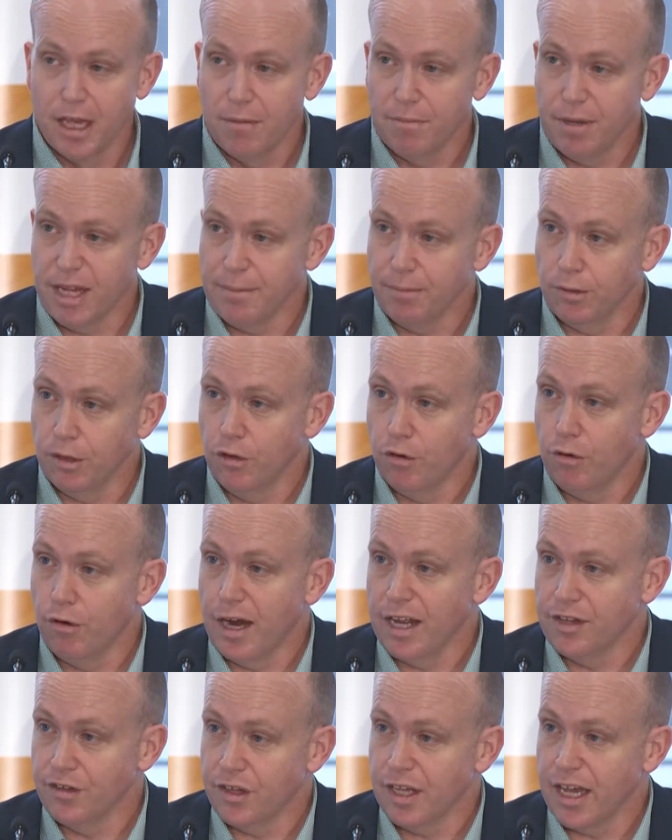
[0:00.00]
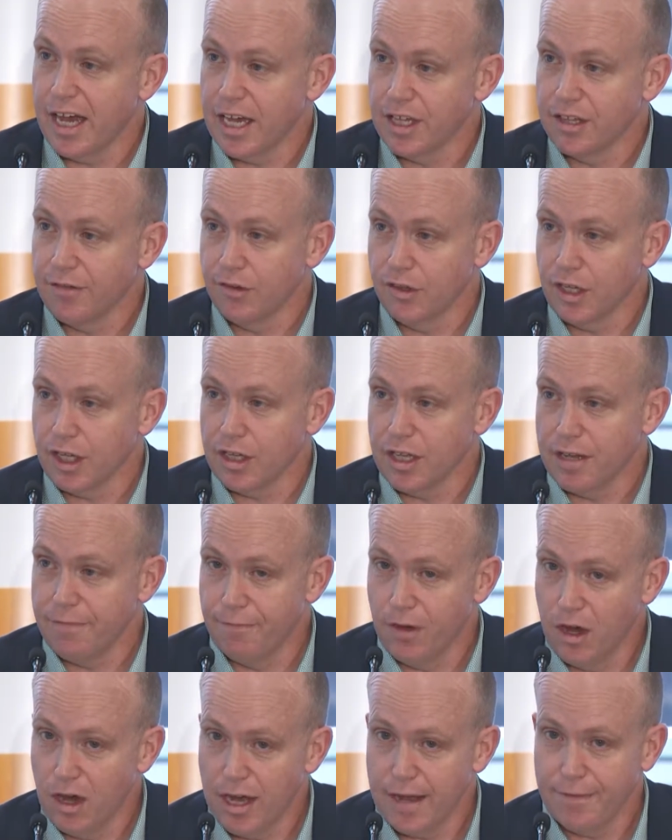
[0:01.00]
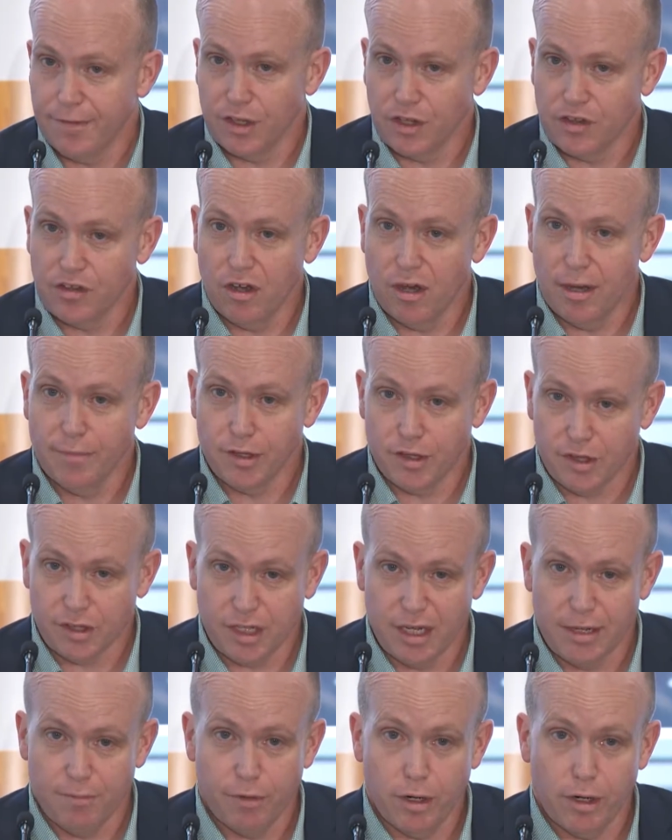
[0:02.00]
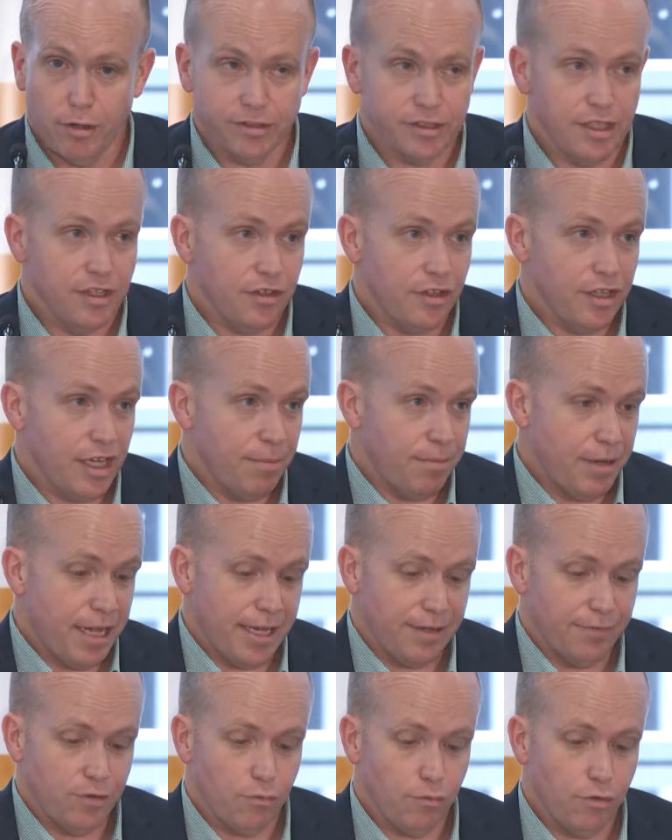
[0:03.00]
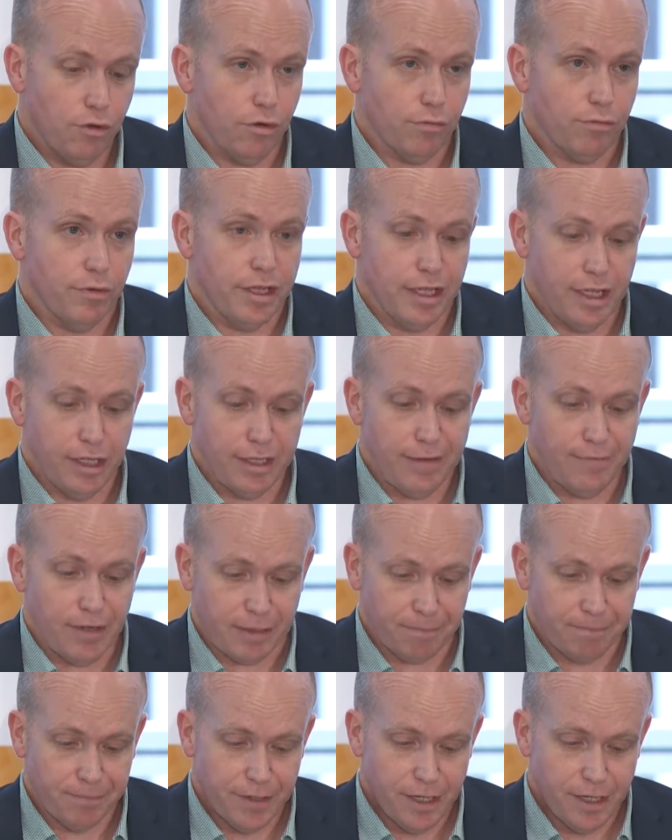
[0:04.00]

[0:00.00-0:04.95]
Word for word: people who are under the age of sixty-five at the time the scheme rolls into their part of the world where they're living,